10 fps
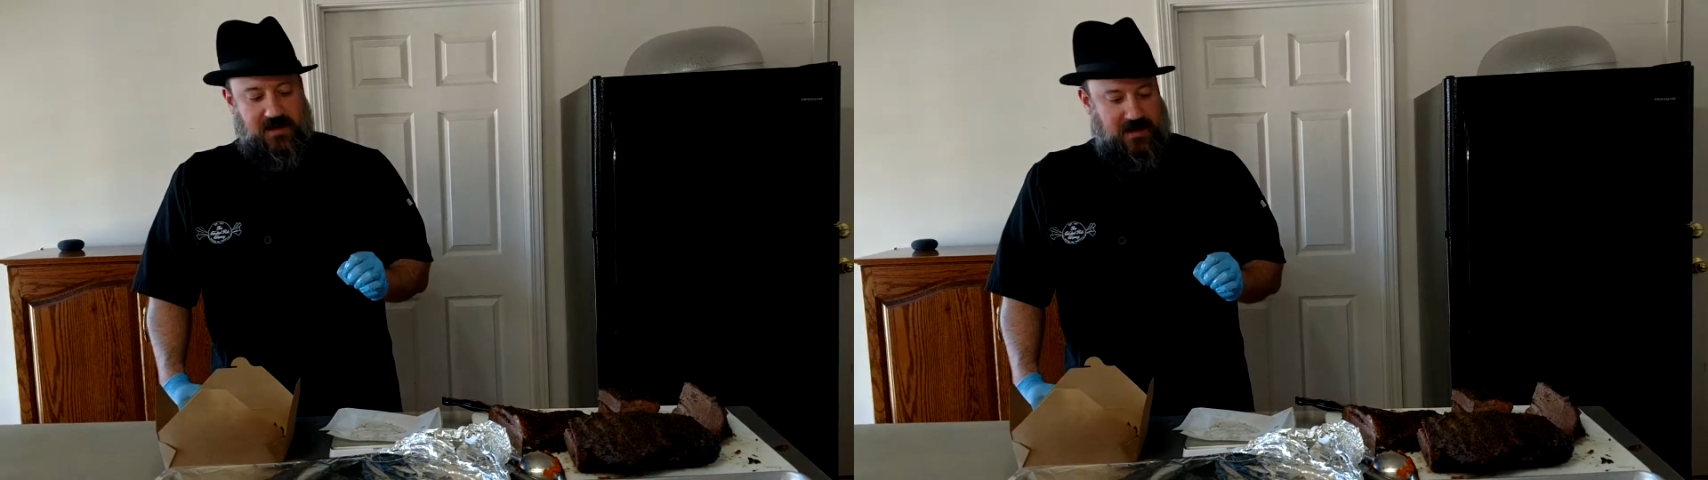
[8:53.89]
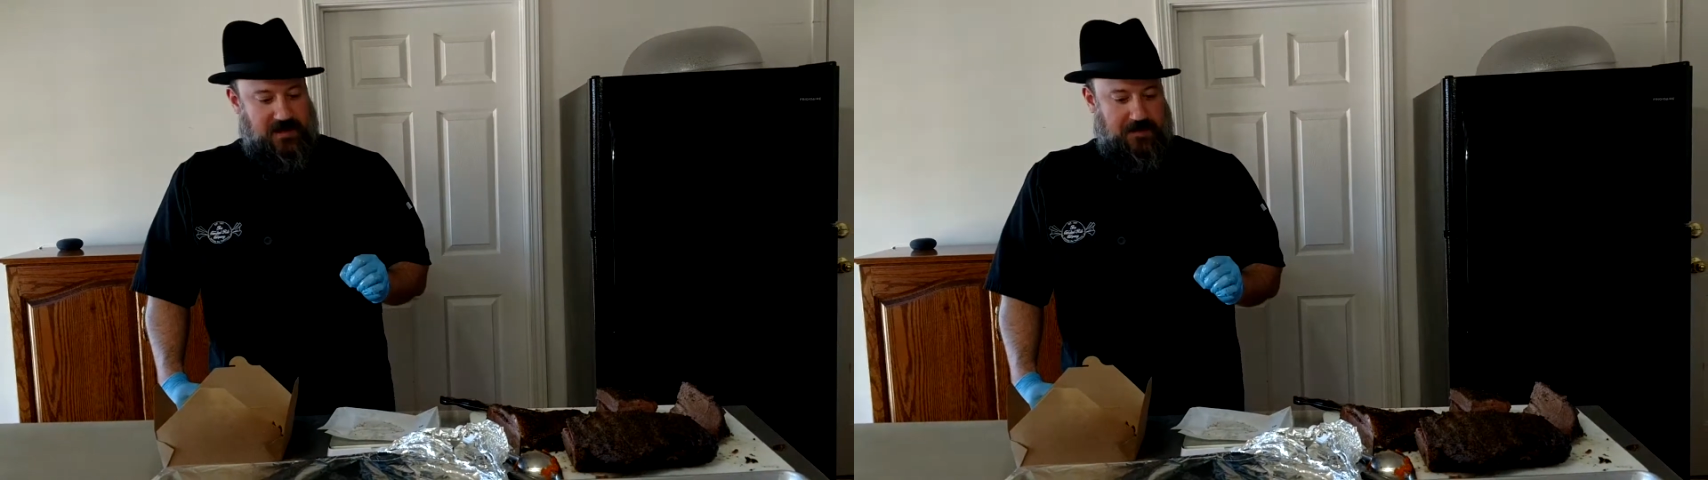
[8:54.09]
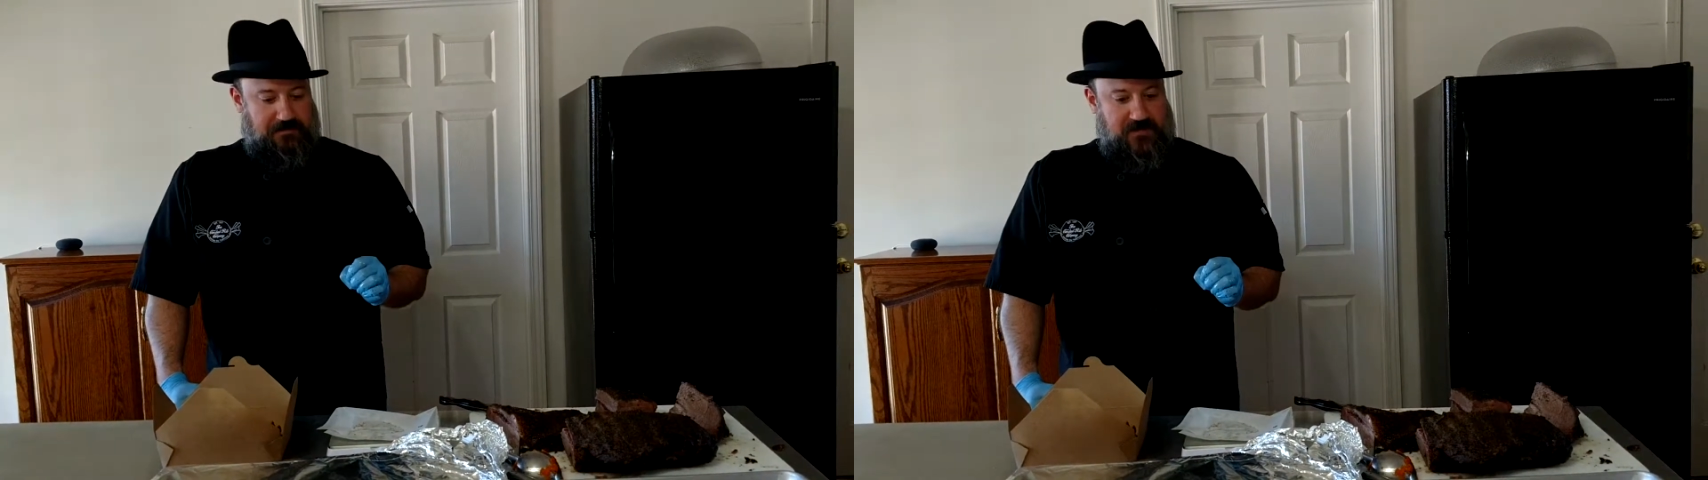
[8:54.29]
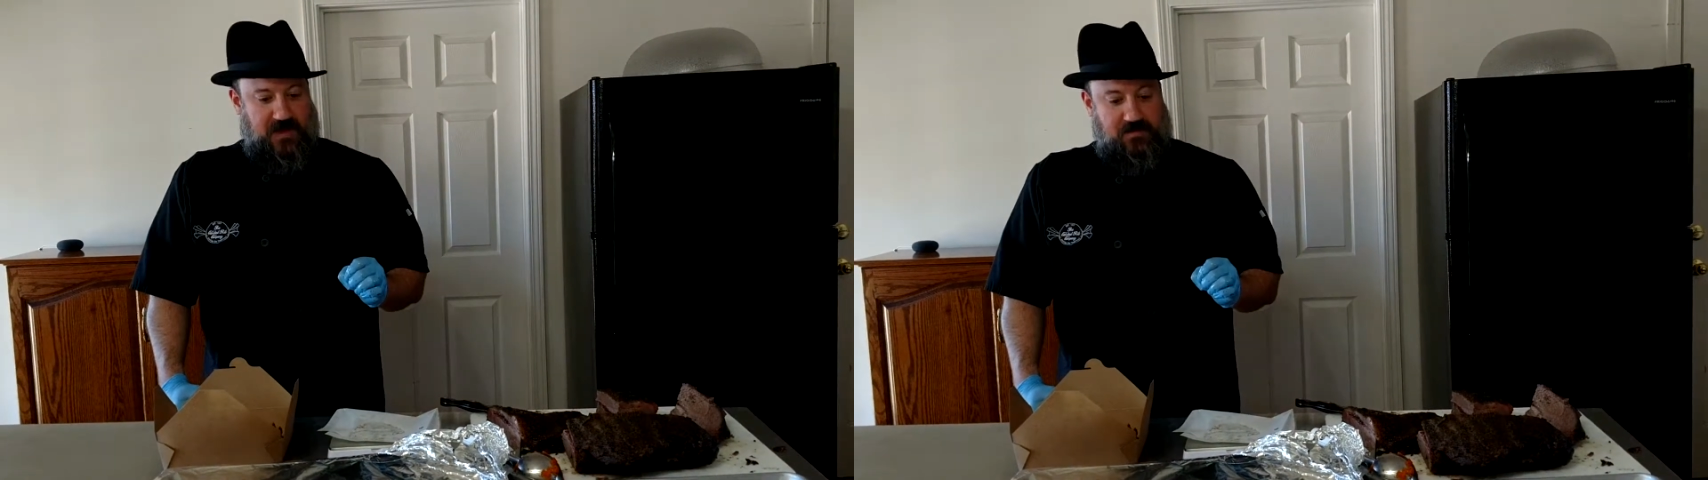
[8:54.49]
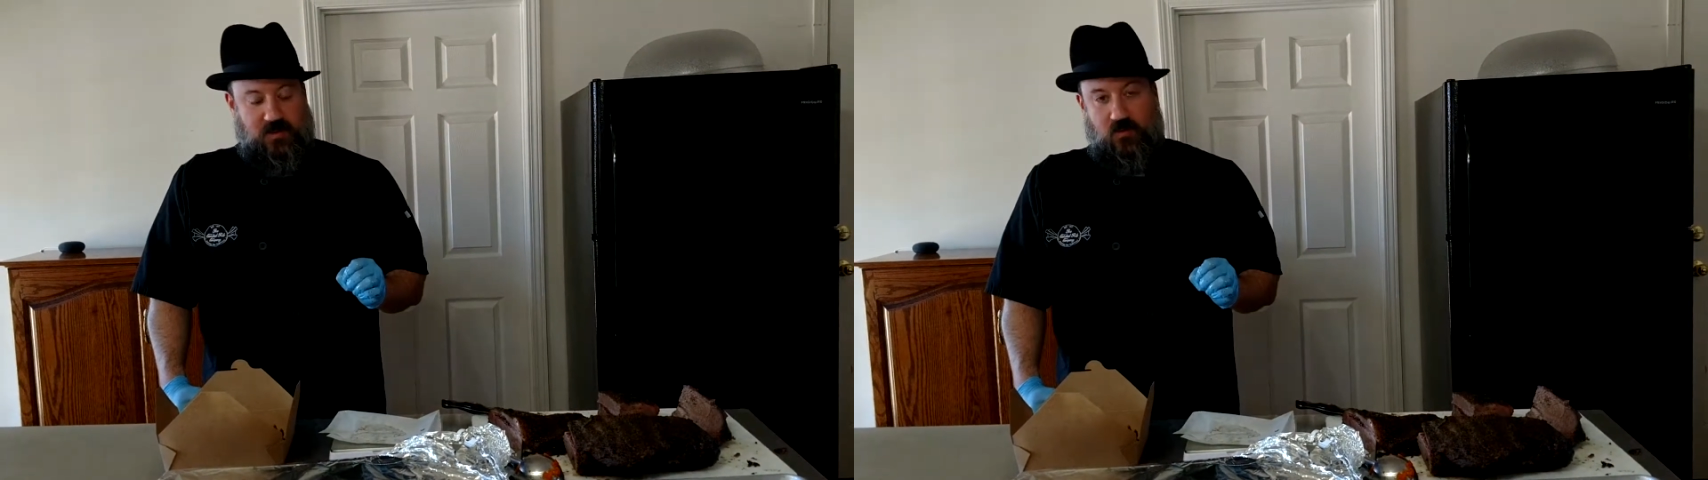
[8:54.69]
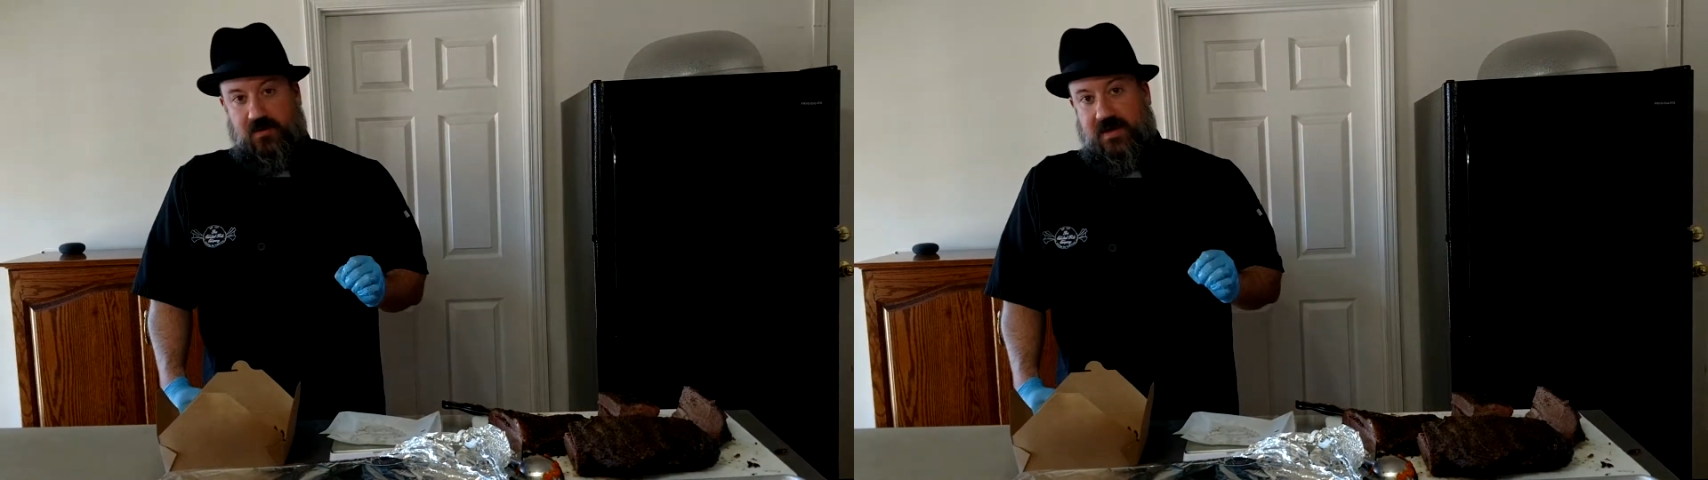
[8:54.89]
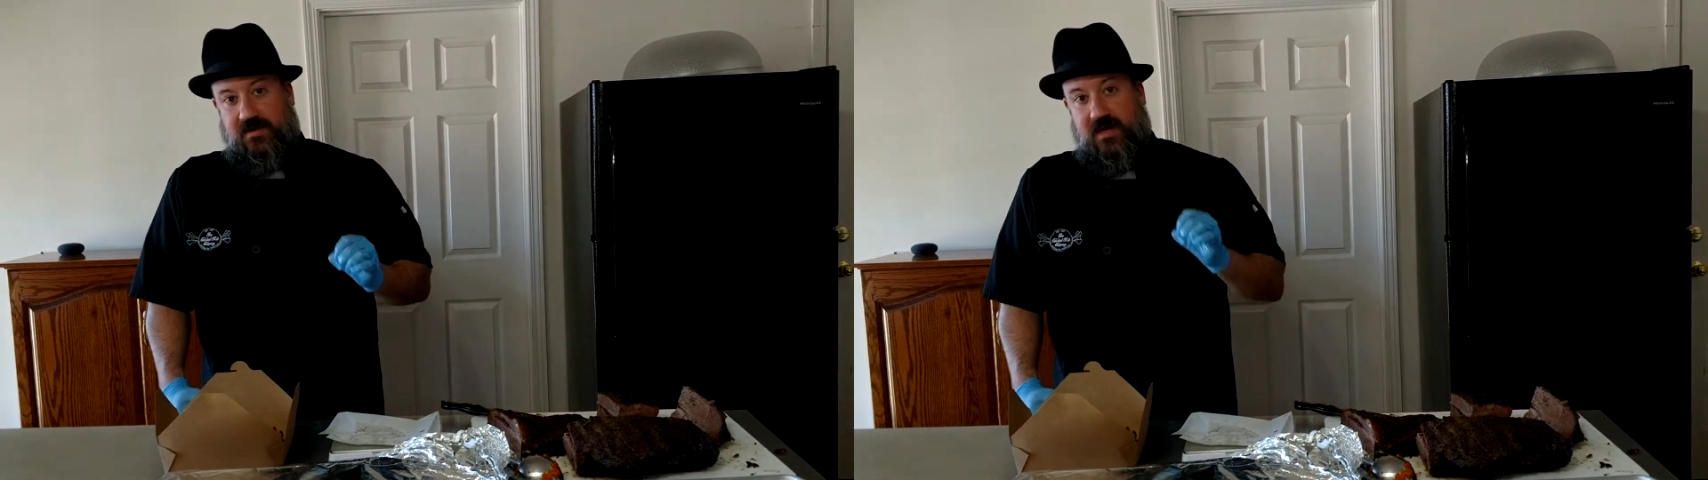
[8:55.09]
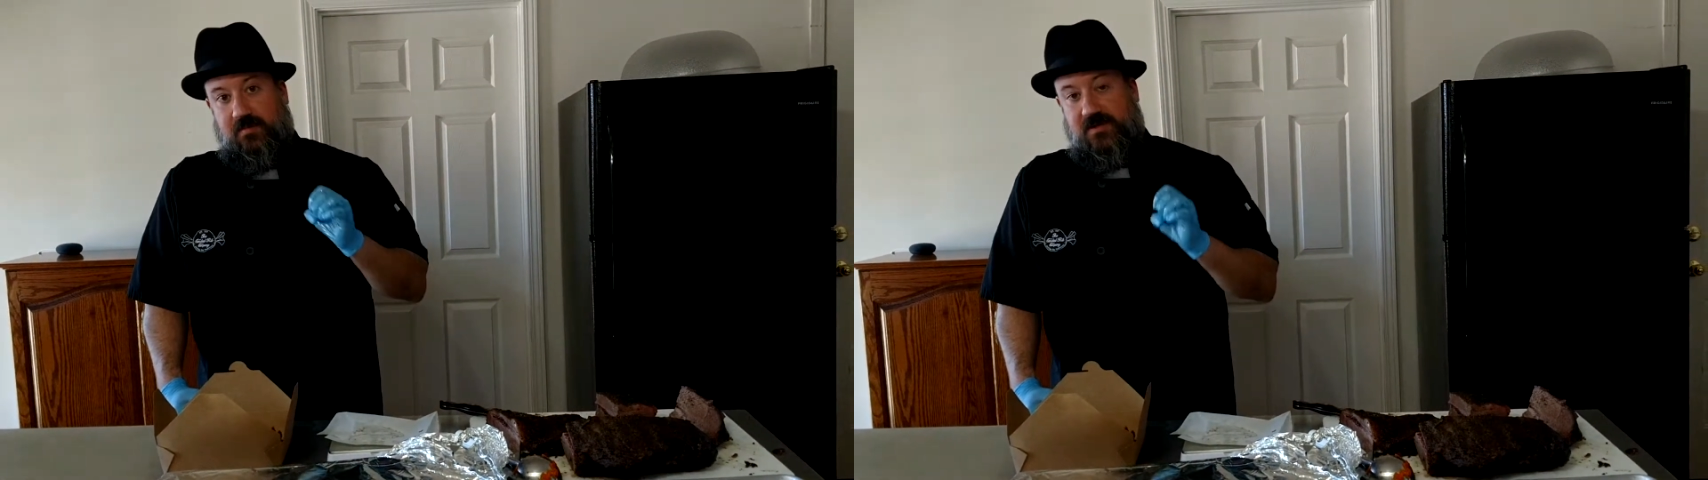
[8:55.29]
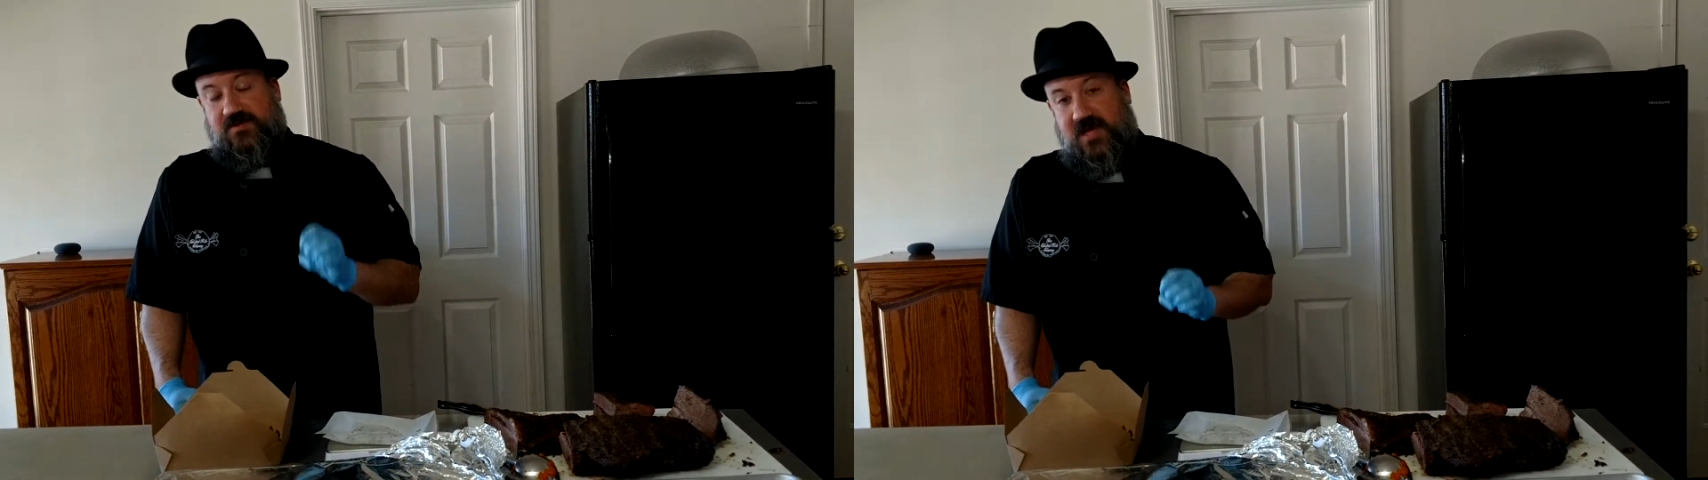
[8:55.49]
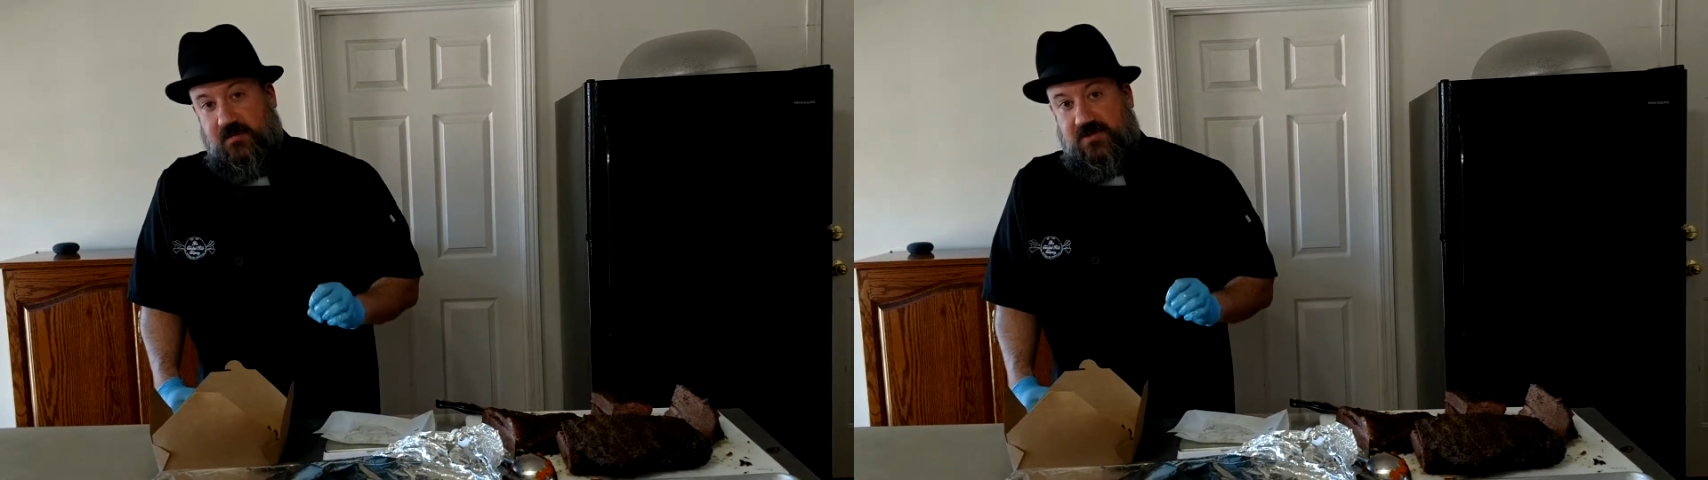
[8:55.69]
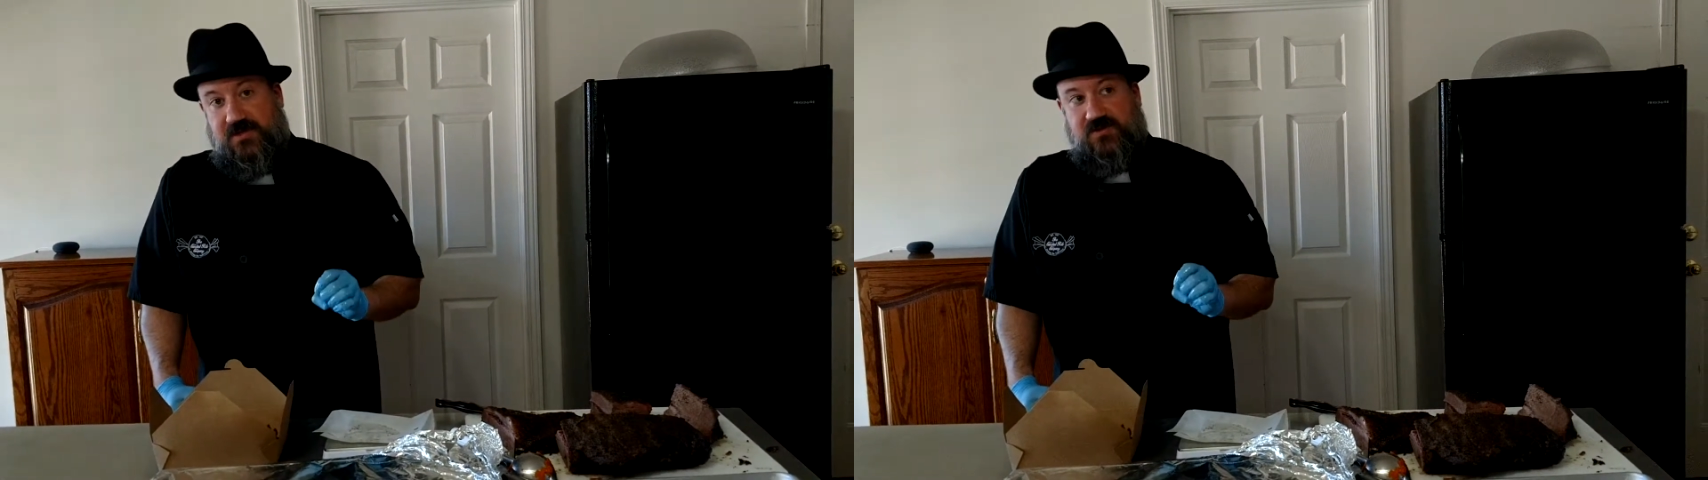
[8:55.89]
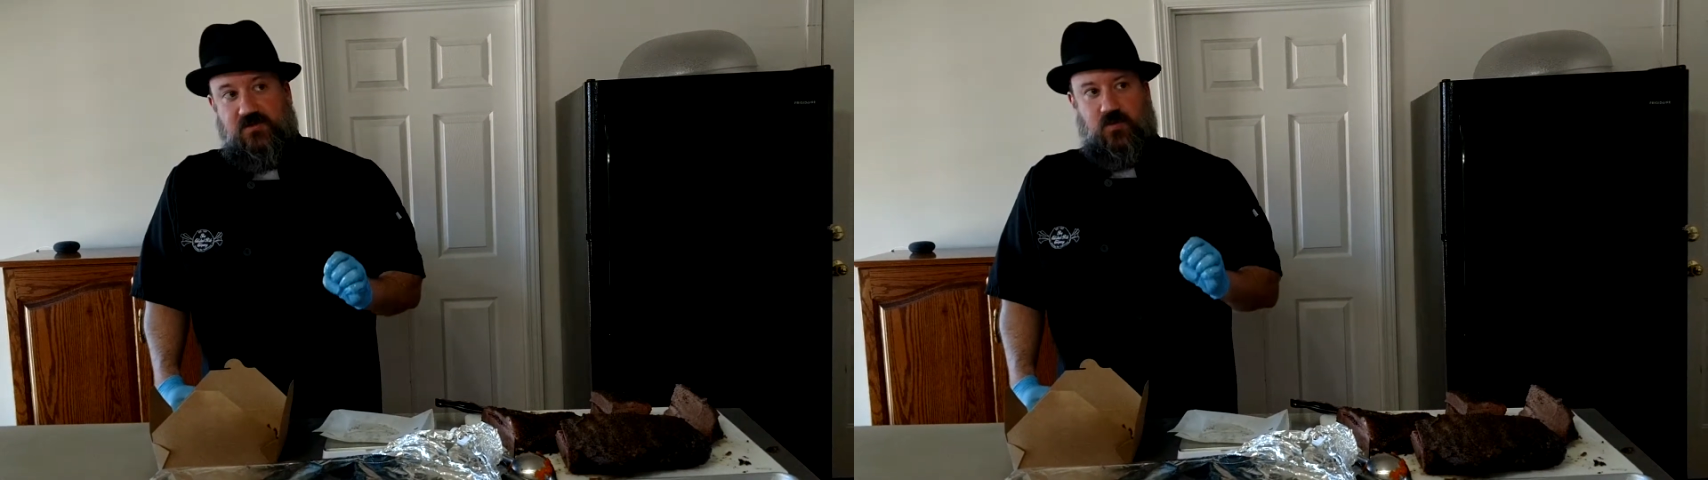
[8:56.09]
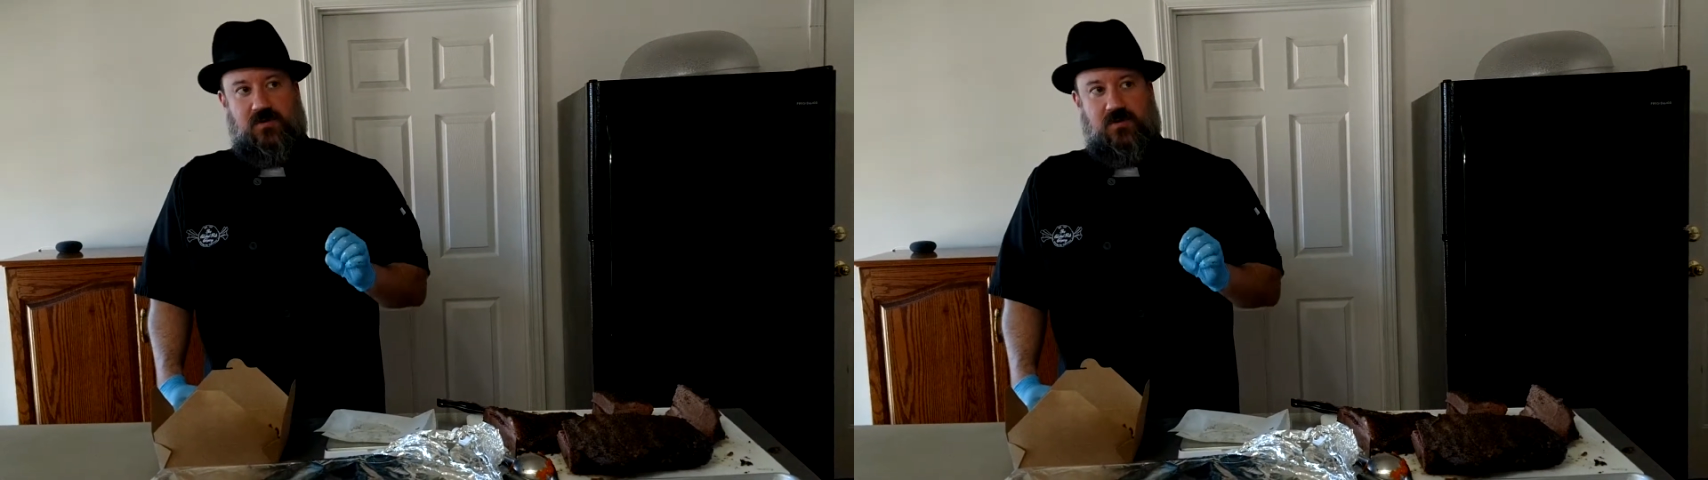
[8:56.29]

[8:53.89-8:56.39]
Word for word: Um, going to be rolling out a couple of sandwiches.